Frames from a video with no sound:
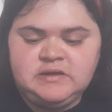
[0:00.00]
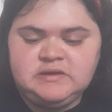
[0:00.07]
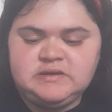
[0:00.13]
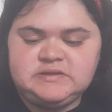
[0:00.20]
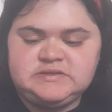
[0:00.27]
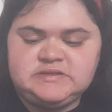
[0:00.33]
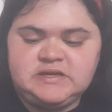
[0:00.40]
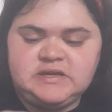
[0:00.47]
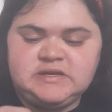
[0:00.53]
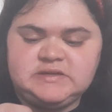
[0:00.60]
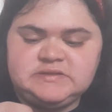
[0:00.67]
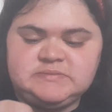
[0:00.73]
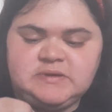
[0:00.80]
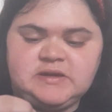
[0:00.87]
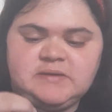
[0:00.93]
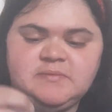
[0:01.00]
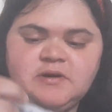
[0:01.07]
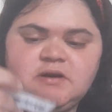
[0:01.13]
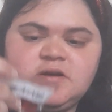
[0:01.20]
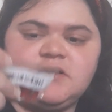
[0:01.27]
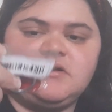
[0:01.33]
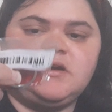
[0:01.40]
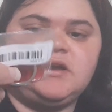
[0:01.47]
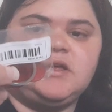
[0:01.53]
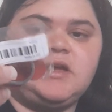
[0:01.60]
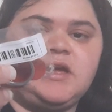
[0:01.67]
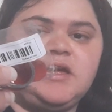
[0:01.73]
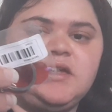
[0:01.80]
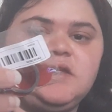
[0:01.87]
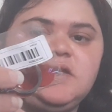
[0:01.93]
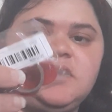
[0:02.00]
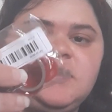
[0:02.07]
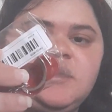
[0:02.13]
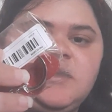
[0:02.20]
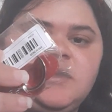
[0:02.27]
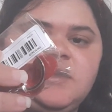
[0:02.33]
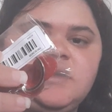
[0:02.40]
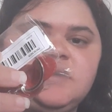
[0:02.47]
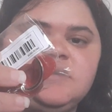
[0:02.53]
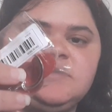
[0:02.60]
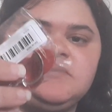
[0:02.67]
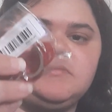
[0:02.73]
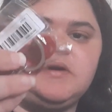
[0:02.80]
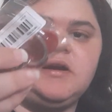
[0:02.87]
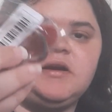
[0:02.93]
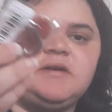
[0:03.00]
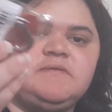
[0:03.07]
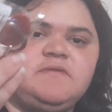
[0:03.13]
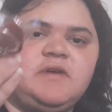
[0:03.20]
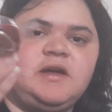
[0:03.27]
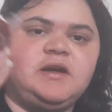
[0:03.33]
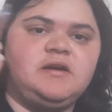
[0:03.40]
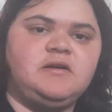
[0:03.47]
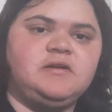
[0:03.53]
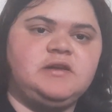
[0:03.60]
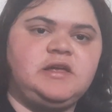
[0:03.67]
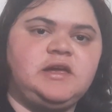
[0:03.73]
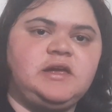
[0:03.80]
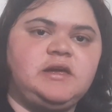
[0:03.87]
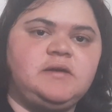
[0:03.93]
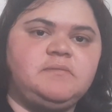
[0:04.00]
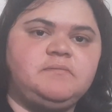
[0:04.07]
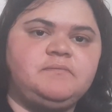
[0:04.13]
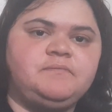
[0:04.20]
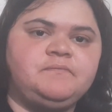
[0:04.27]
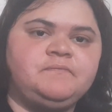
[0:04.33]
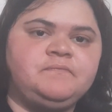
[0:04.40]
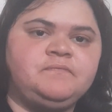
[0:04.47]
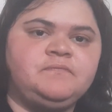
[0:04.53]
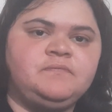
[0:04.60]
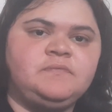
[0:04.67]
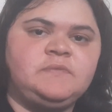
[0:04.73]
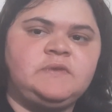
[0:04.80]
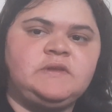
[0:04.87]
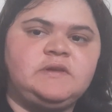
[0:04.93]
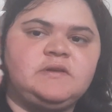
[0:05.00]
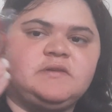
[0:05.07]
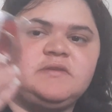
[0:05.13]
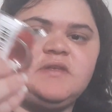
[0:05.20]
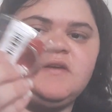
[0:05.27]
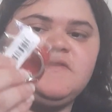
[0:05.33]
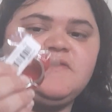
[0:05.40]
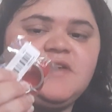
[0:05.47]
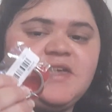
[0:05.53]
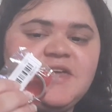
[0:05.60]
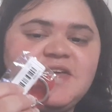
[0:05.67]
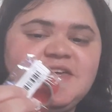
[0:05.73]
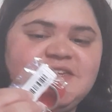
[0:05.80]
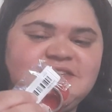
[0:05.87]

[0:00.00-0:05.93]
that says Make America Great Again and American flag on it. Love it.